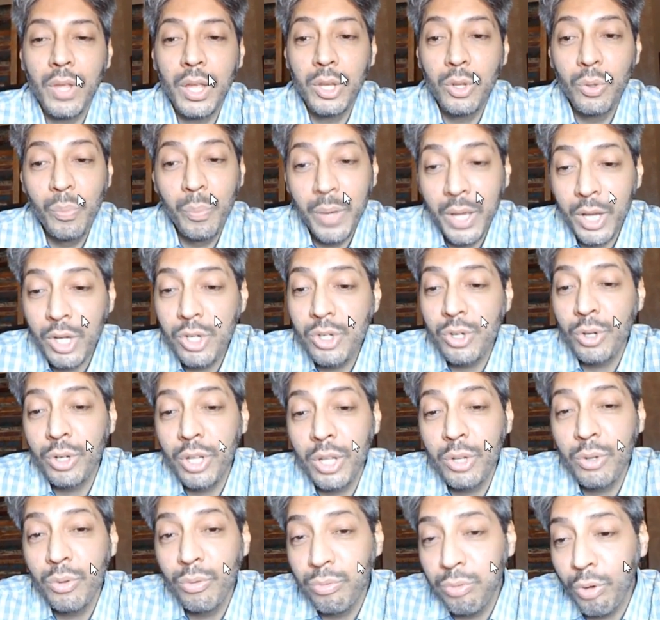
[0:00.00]
You make sure
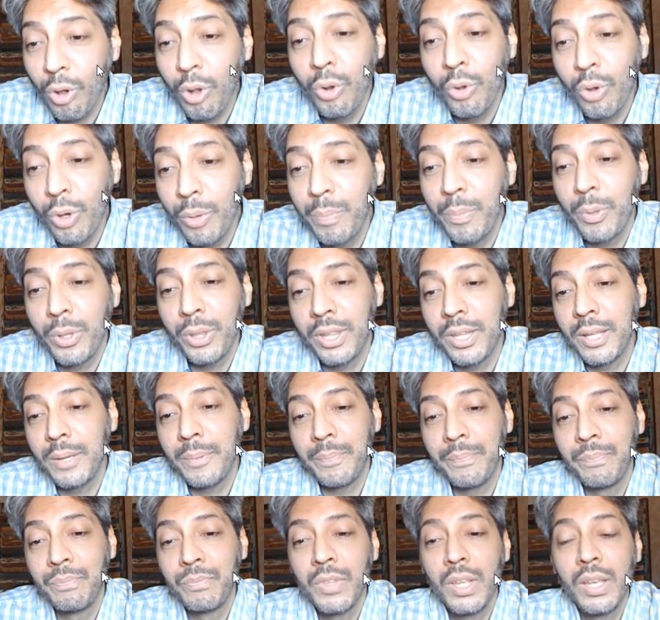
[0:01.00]
that you follow up on them.
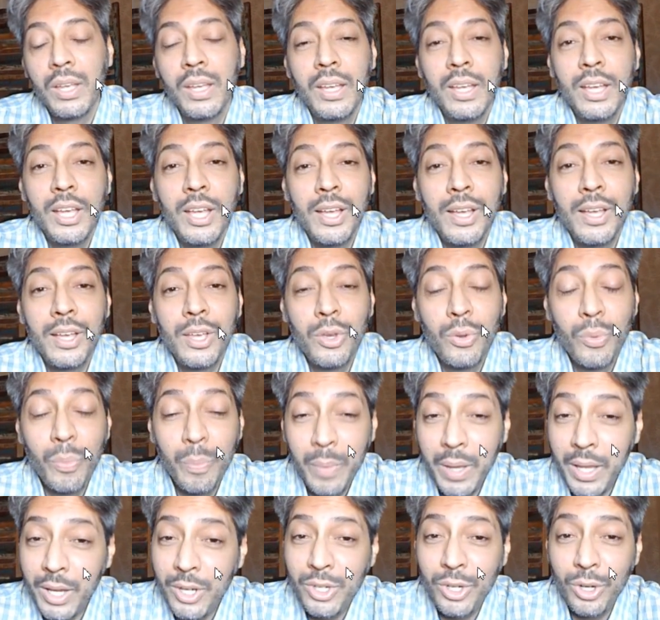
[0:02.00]
You
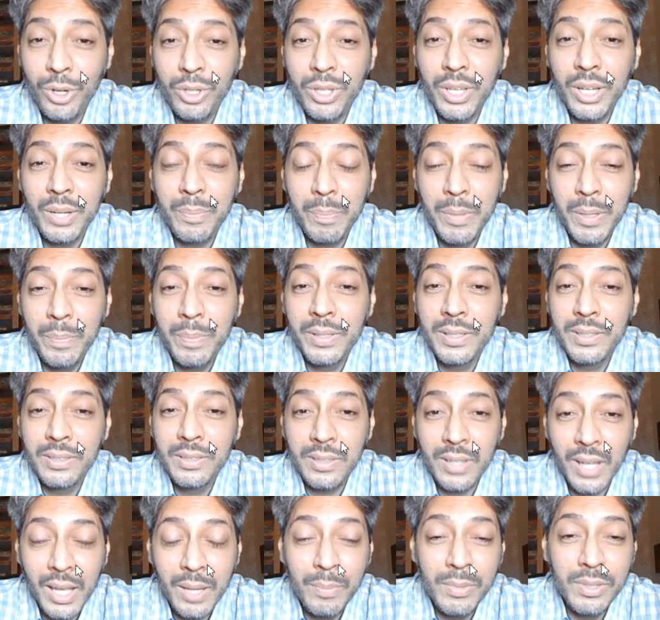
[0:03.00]
make sure that people's
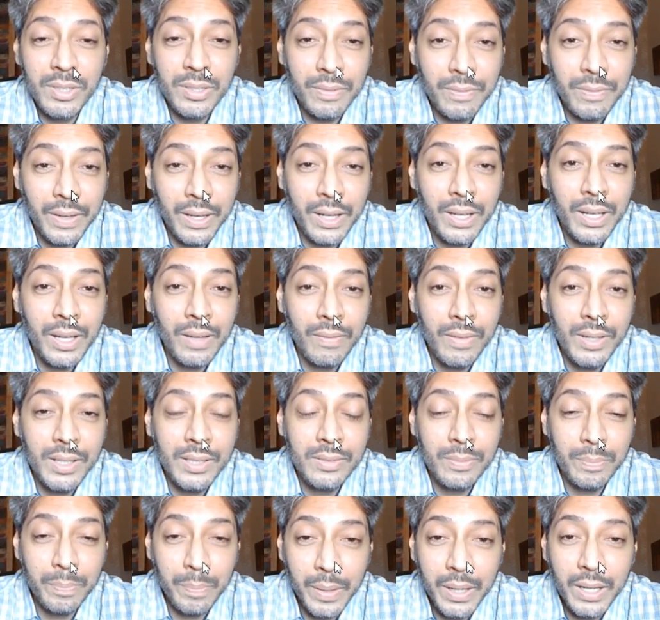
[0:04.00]
time is effectively
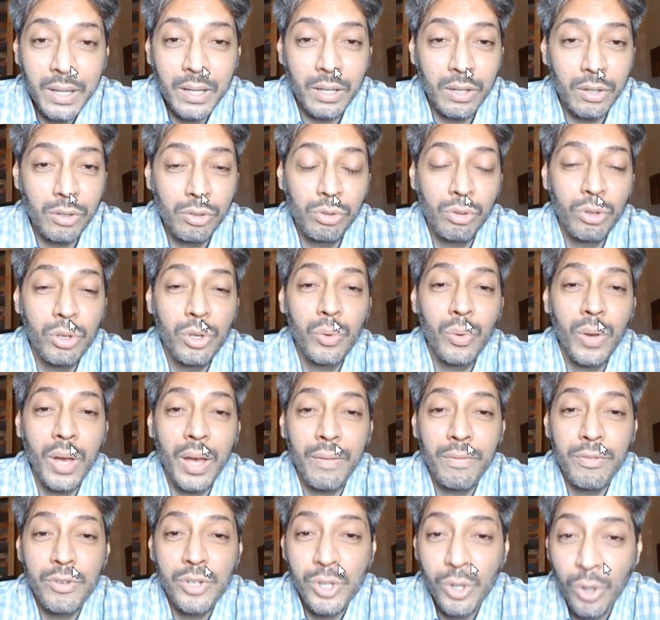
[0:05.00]
spent, so you
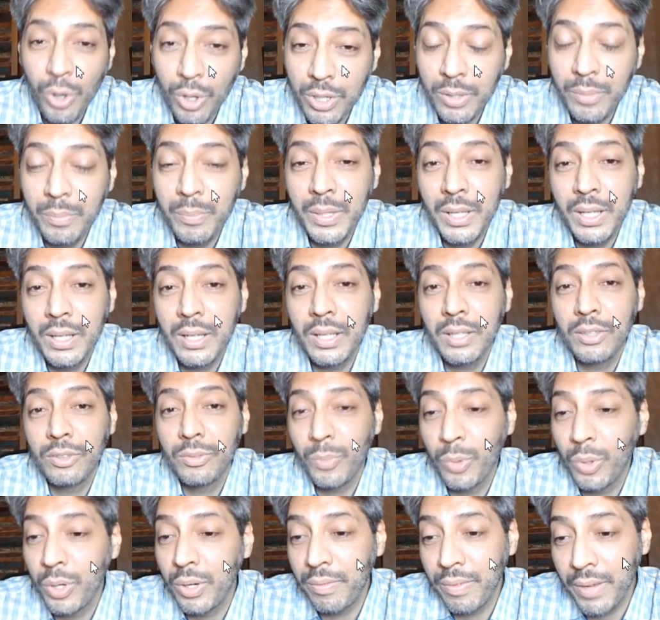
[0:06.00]
have shorter meetings,
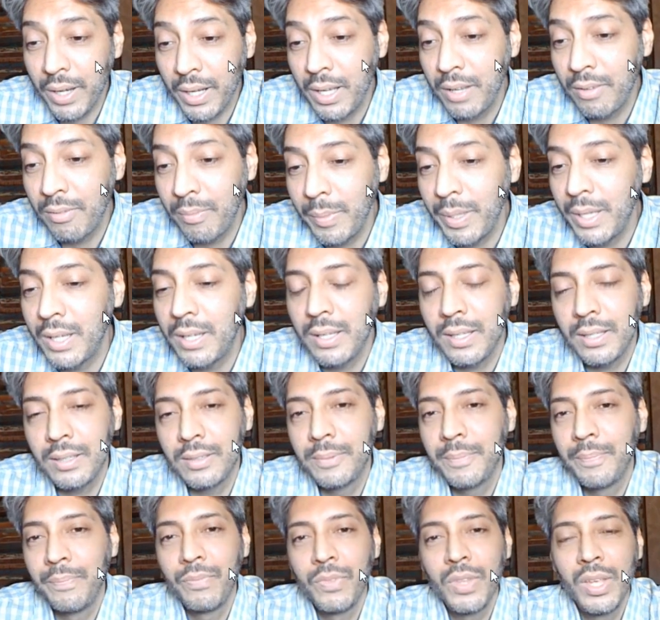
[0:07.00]
more effective meetings.
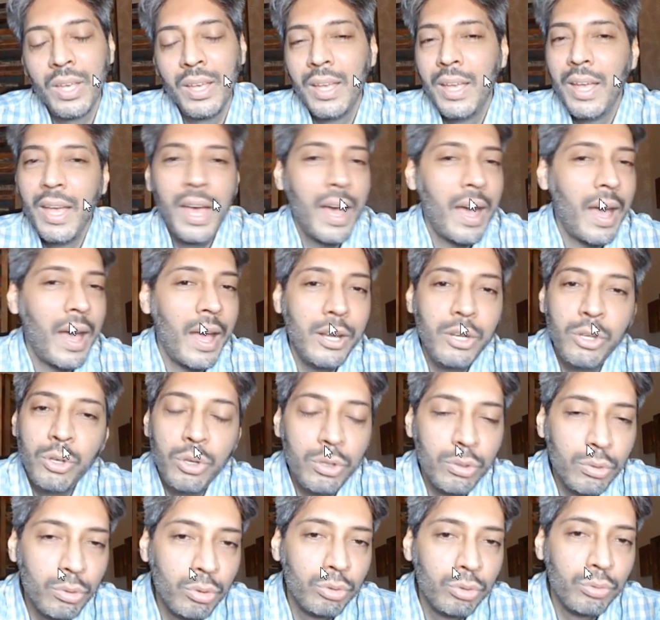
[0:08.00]
And you
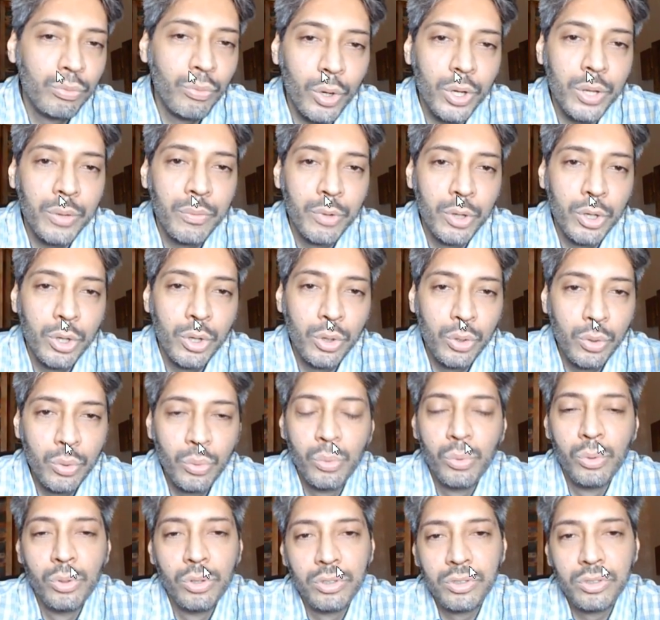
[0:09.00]
use whatever
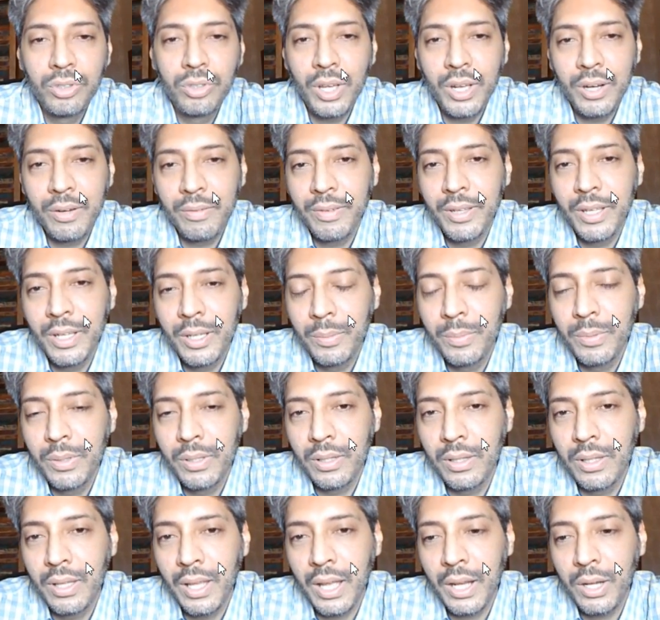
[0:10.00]
tools are
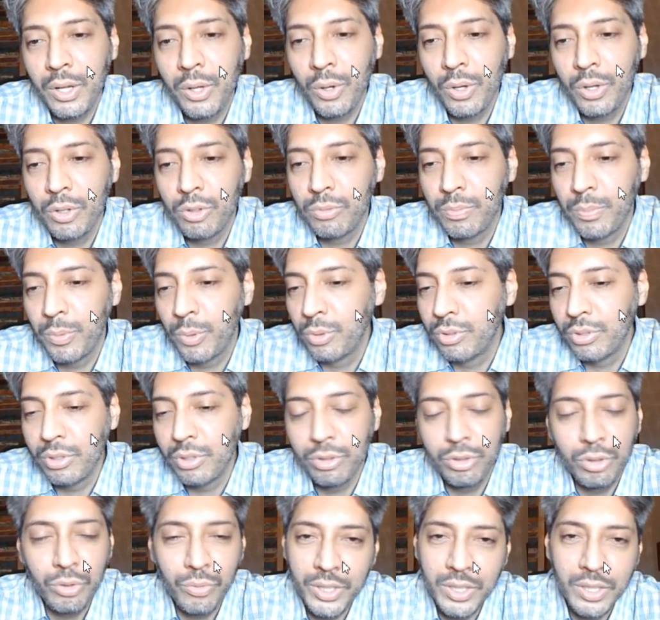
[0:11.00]
available at your
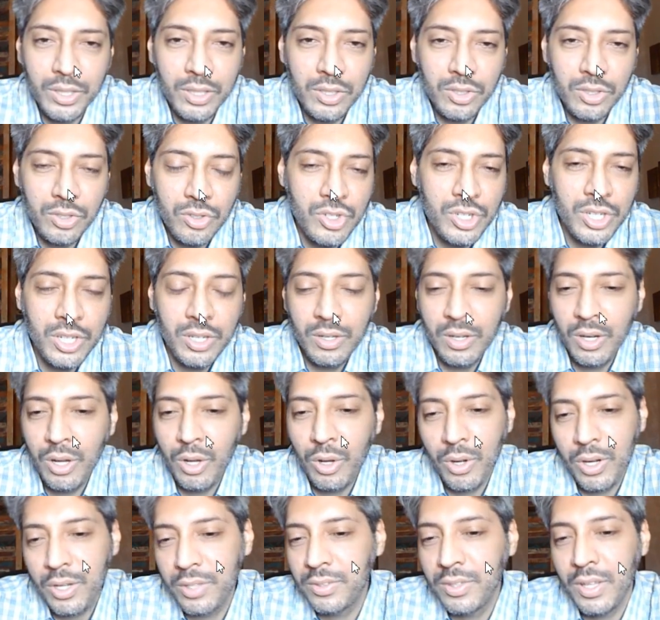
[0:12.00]
disposal, so whether it's Jira
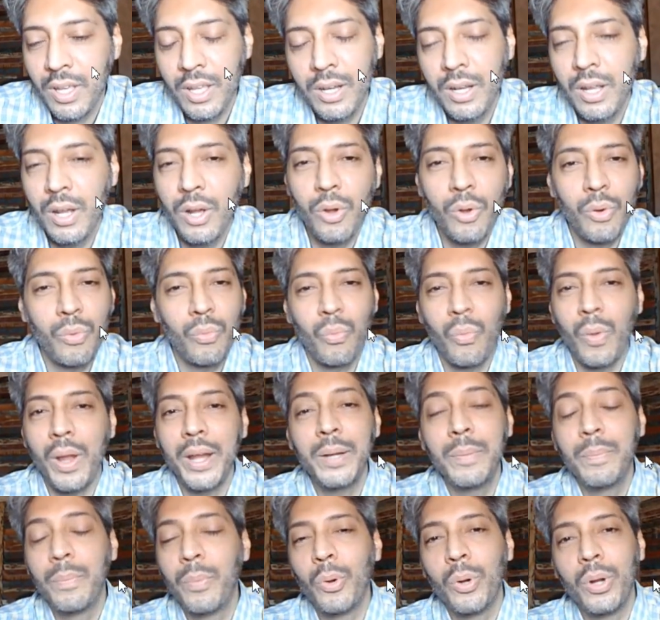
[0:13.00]
or Asana or
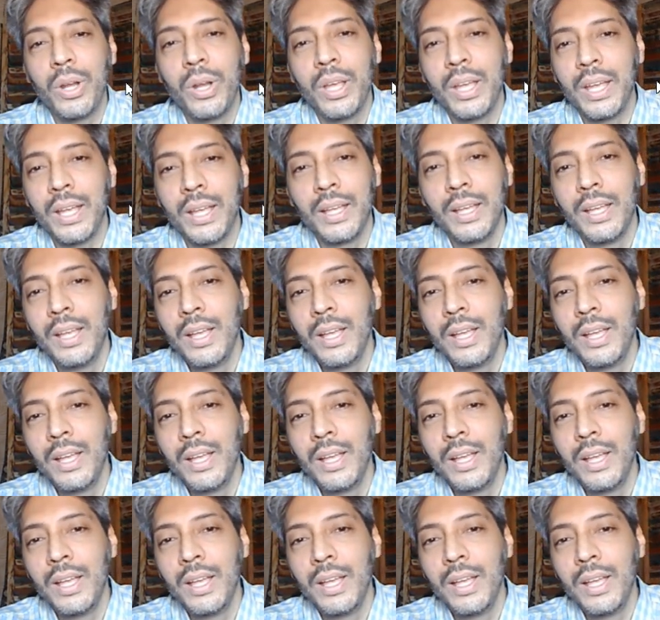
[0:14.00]
whiteboarding.